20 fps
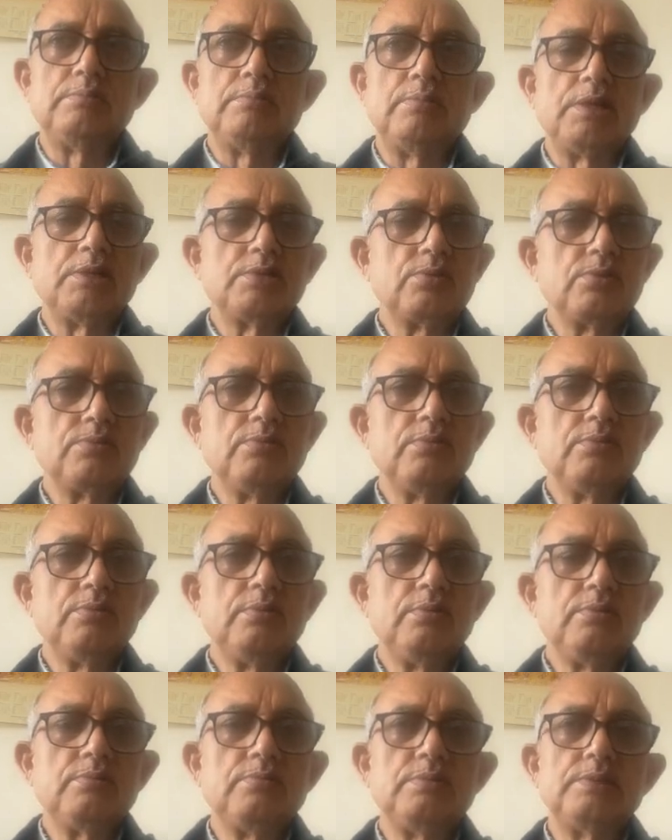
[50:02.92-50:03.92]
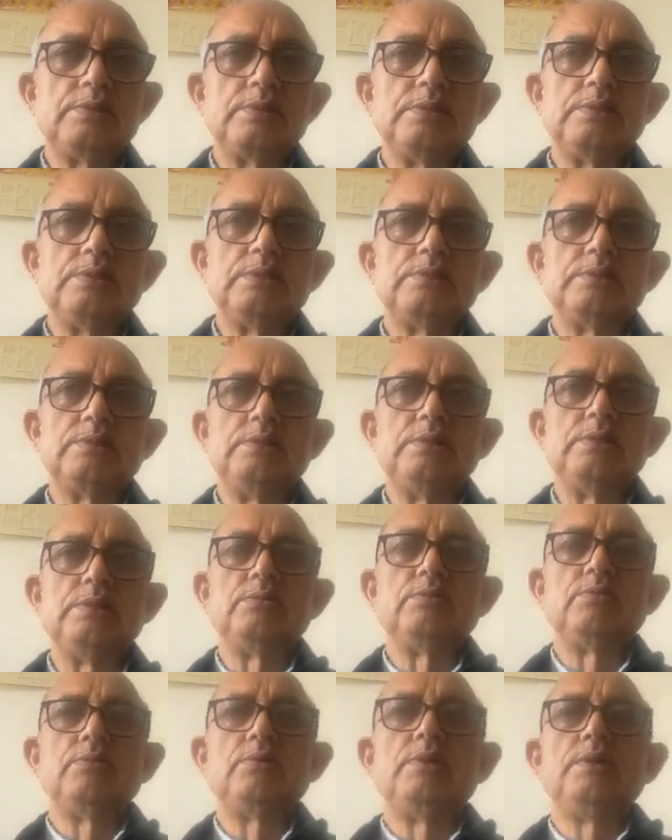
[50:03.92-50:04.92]
microphone, which is
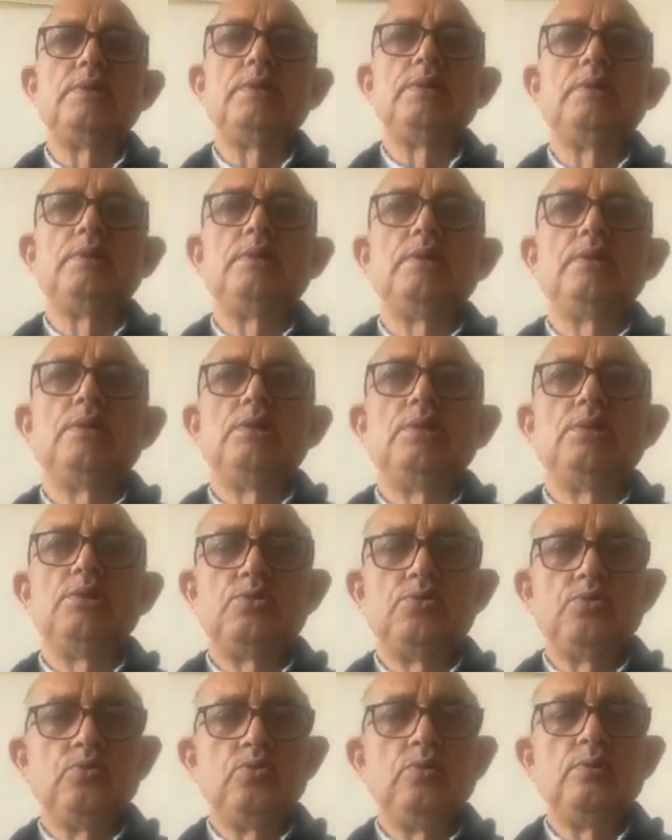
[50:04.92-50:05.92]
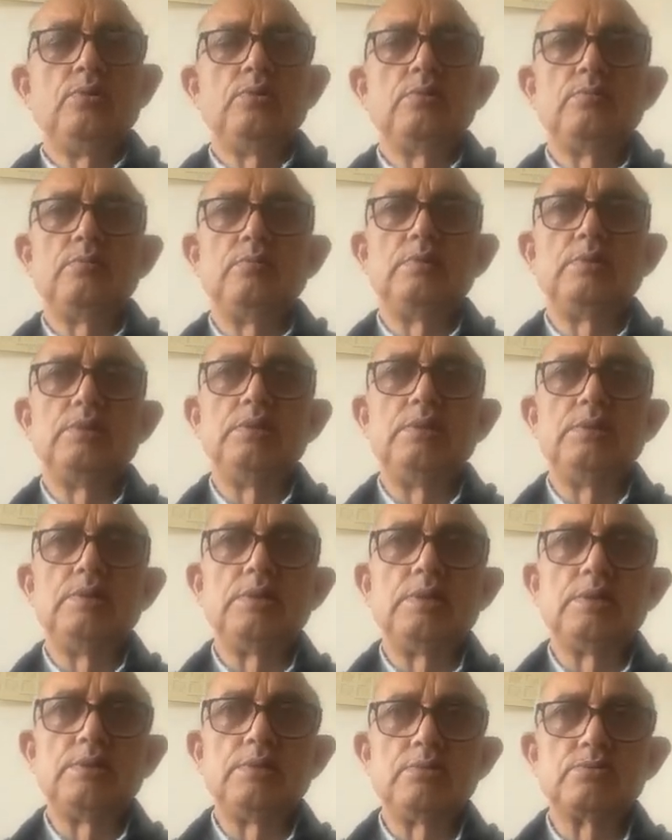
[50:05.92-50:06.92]
the only tool with the
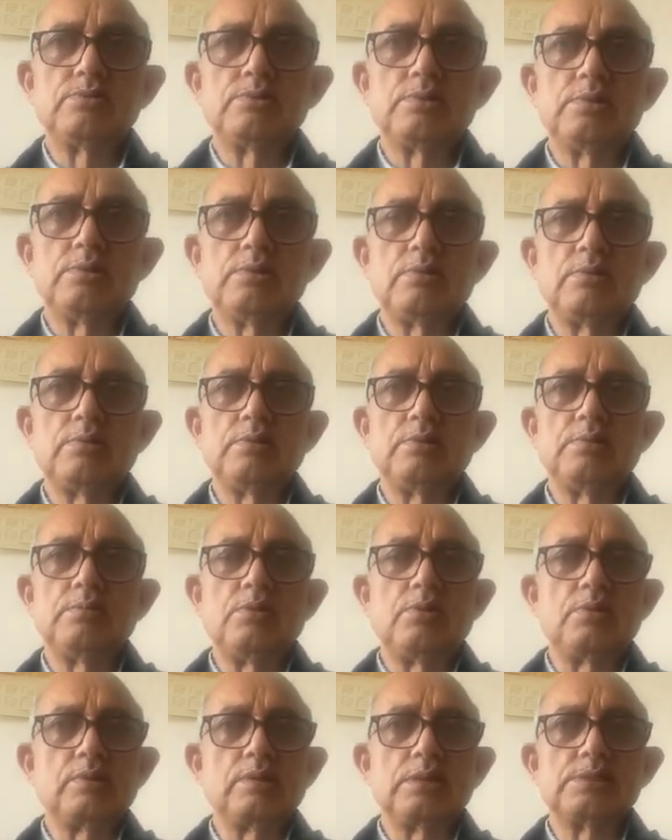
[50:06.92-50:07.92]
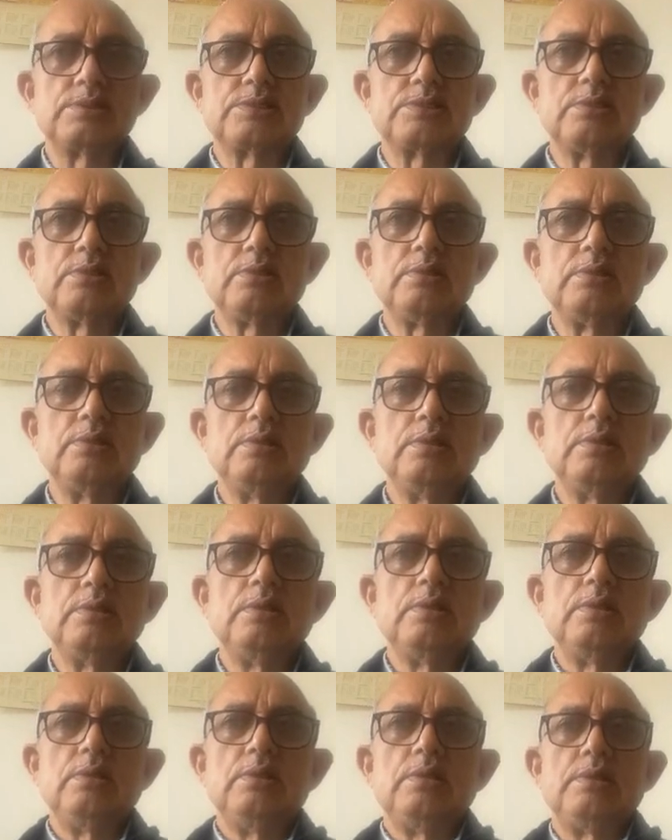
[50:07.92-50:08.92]
announcer or the broadcaster,
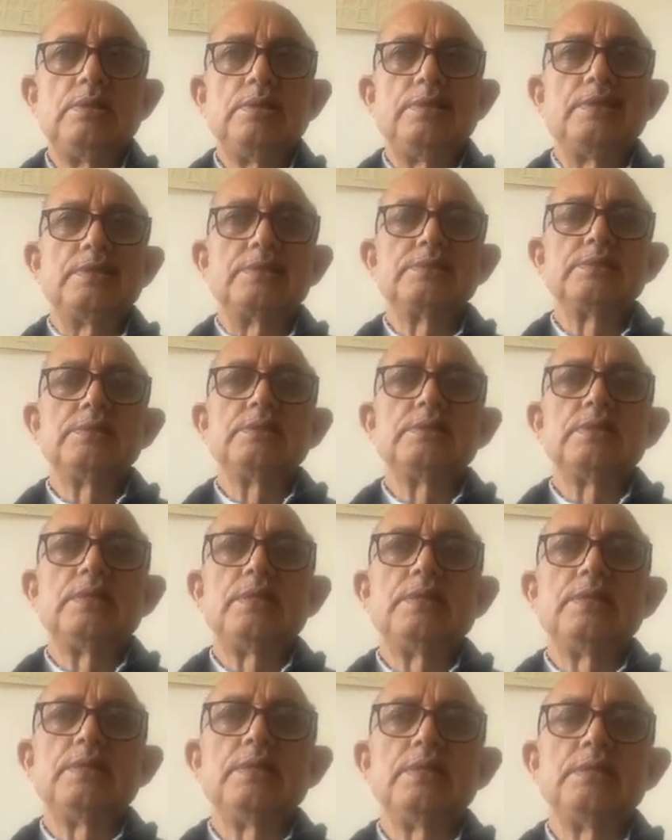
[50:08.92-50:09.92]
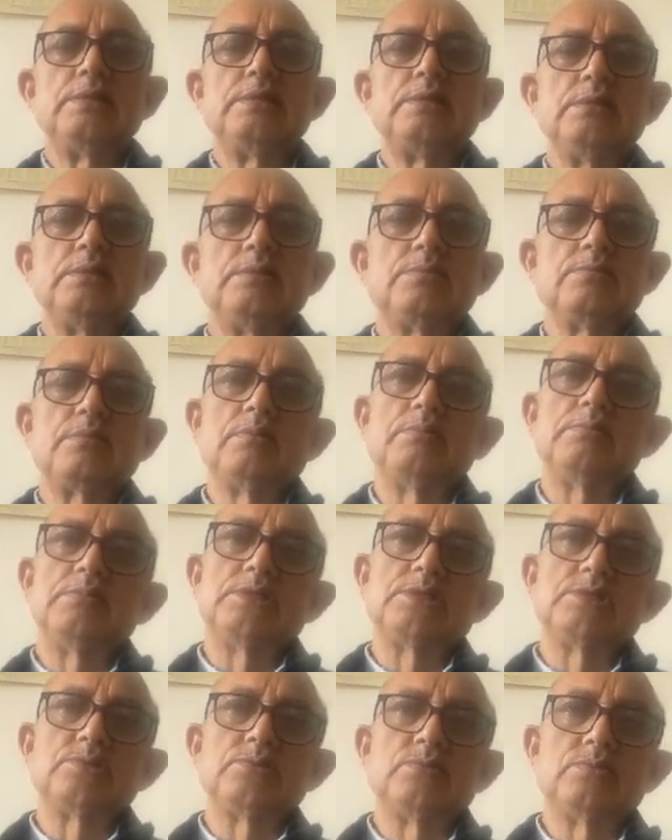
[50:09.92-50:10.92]
doesn't add anything from
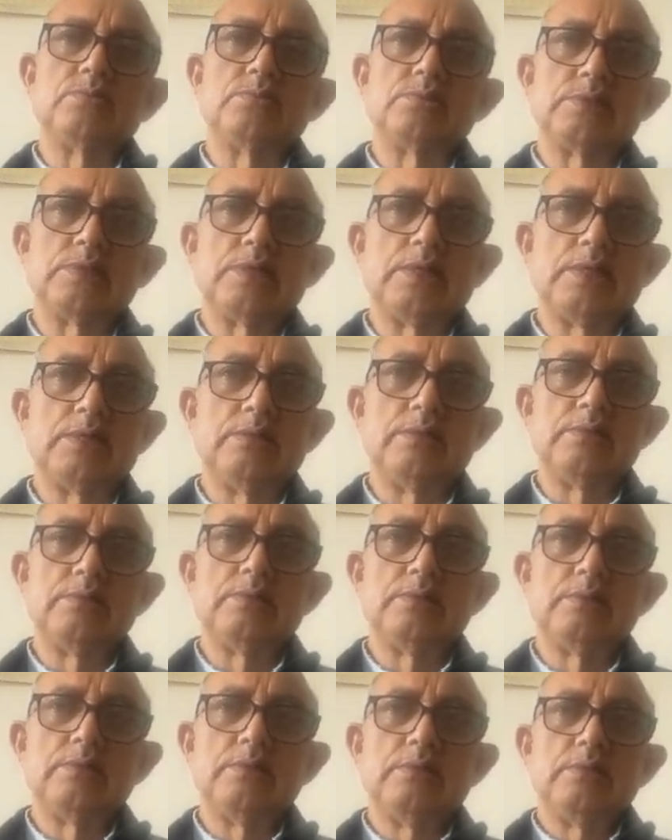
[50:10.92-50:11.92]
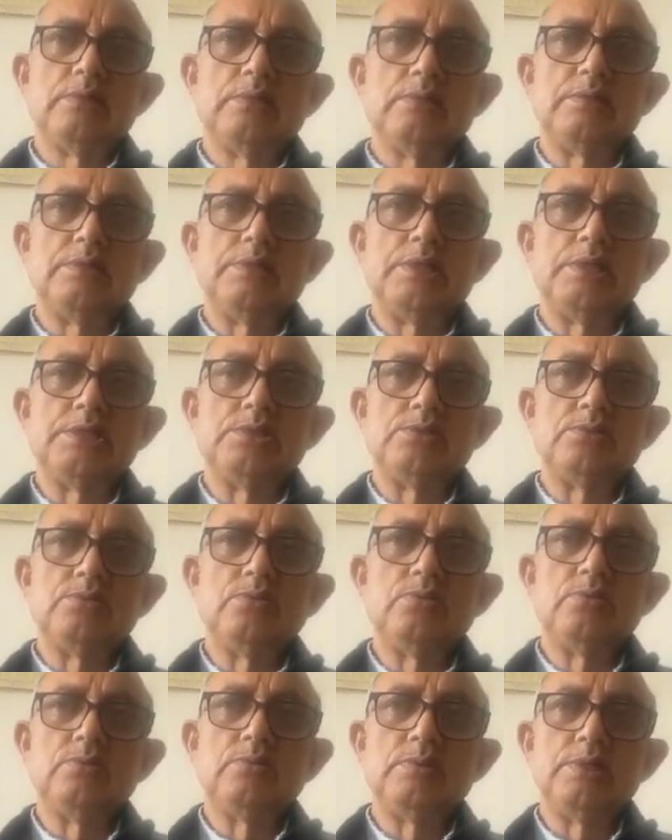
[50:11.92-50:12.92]
its own side. There is
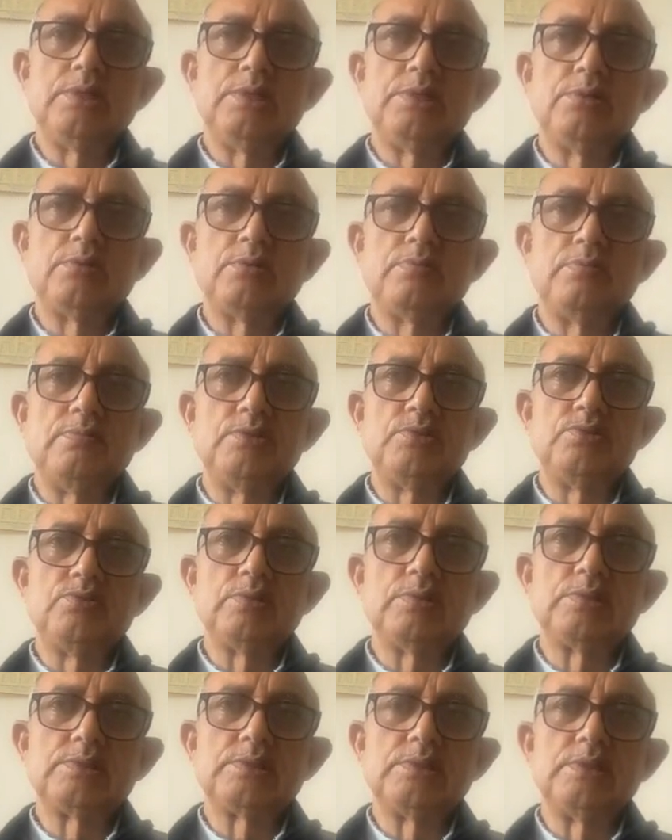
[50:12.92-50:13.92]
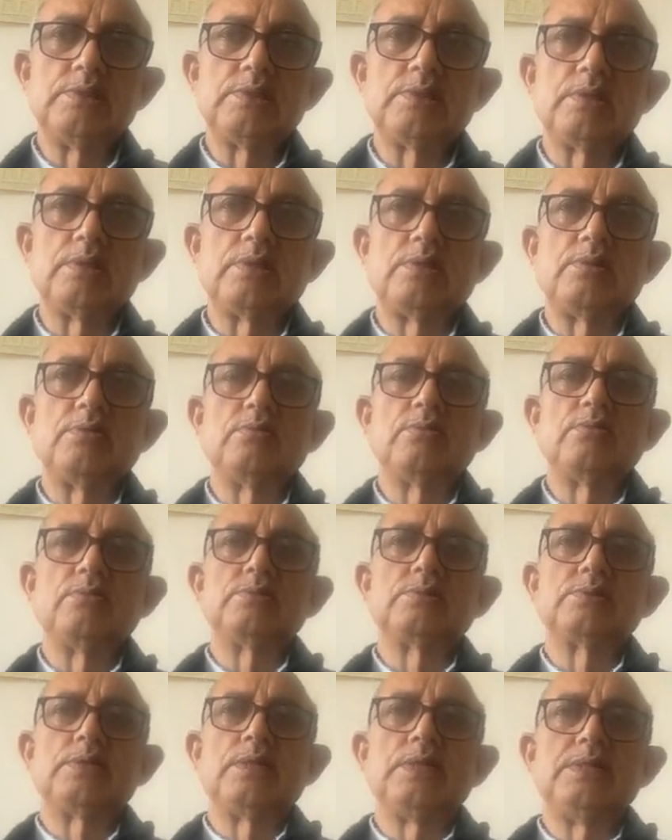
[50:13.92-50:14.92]
no aid of visuals, there are no
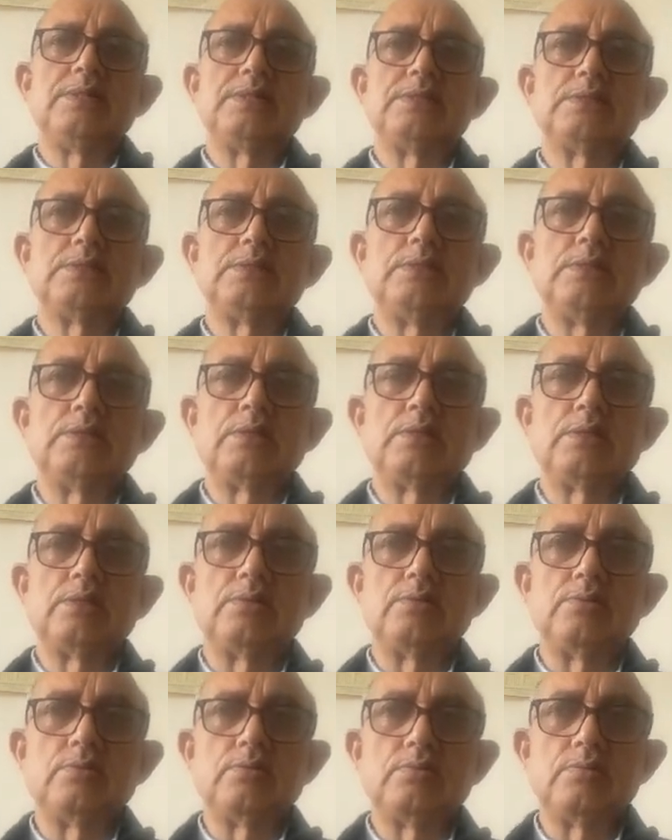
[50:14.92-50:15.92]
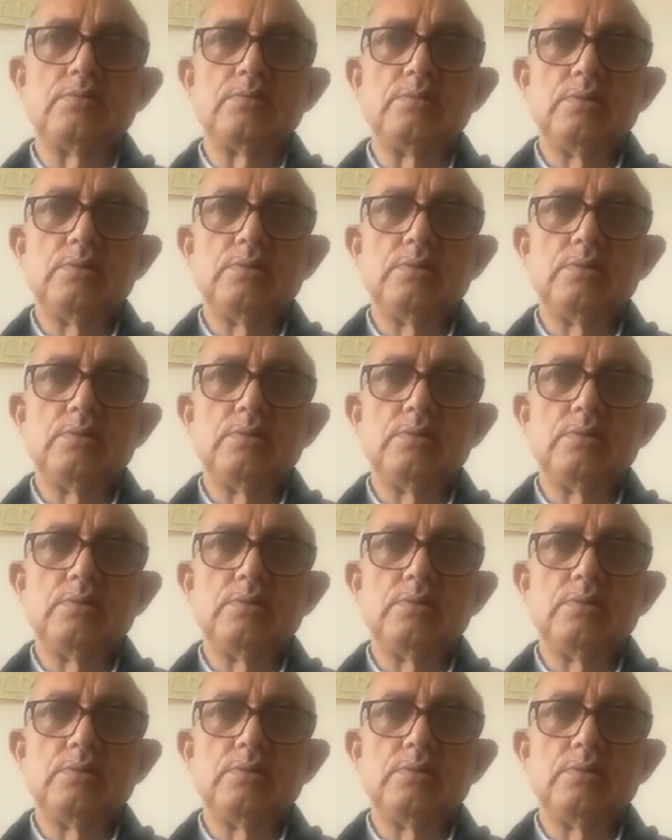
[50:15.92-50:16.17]
sites, there are no